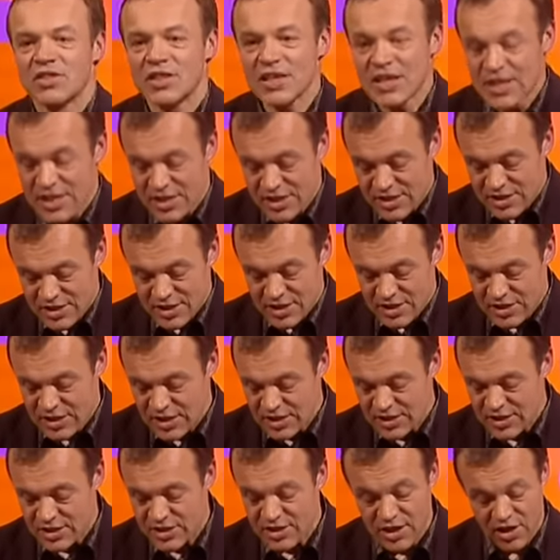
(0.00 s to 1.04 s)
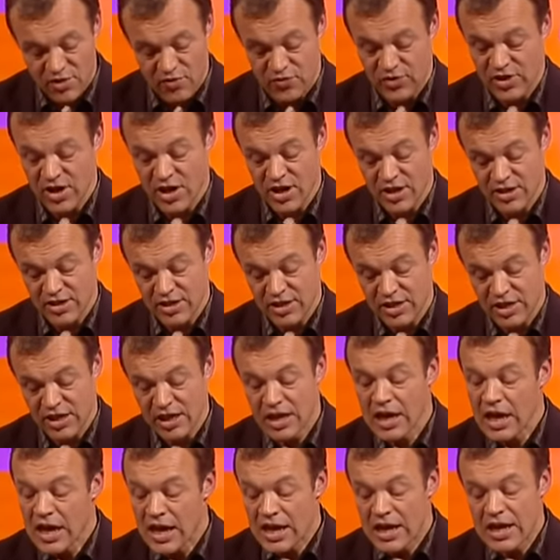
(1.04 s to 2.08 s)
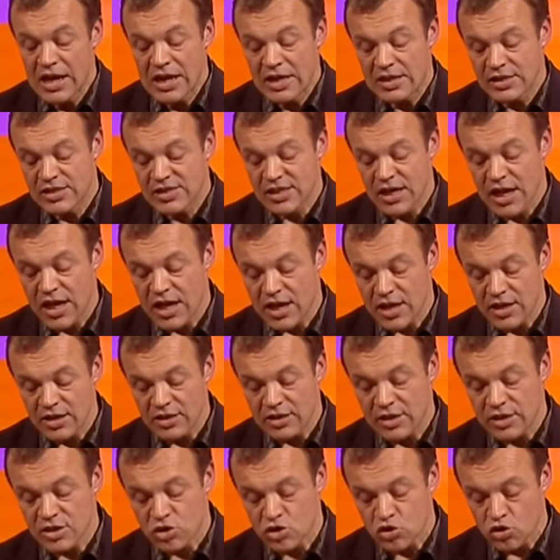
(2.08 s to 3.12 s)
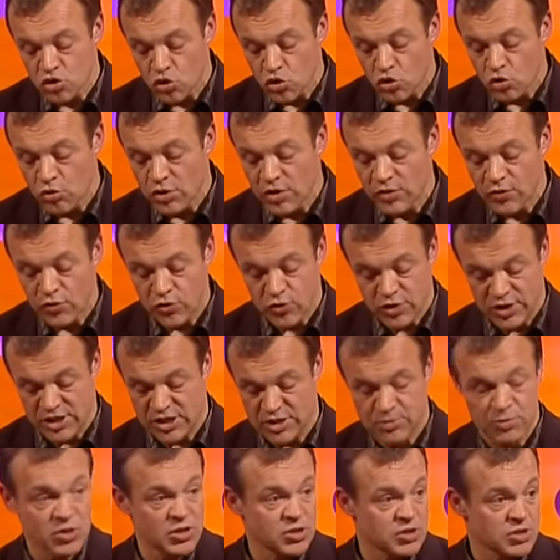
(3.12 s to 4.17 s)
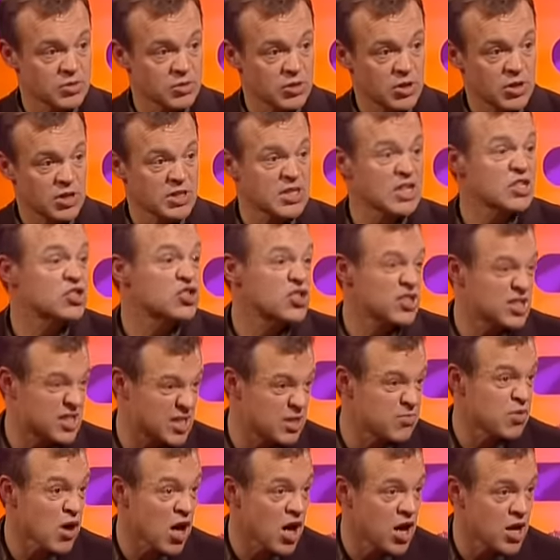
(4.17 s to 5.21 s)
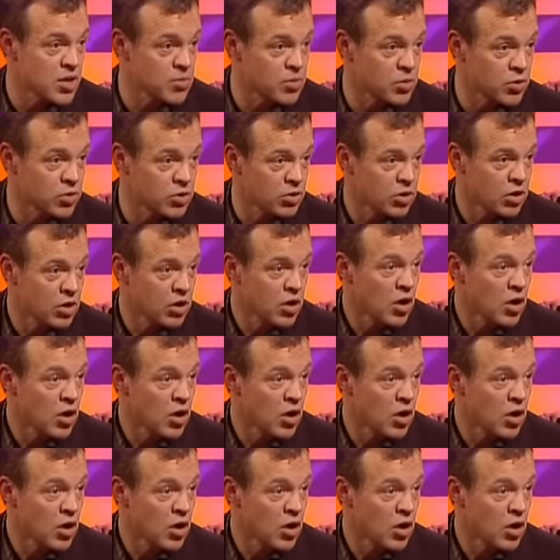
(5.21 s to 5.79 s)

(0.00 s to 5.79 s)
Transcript: this is lovely, I think. It's the story of Christmas. Essentially, it's the Bible.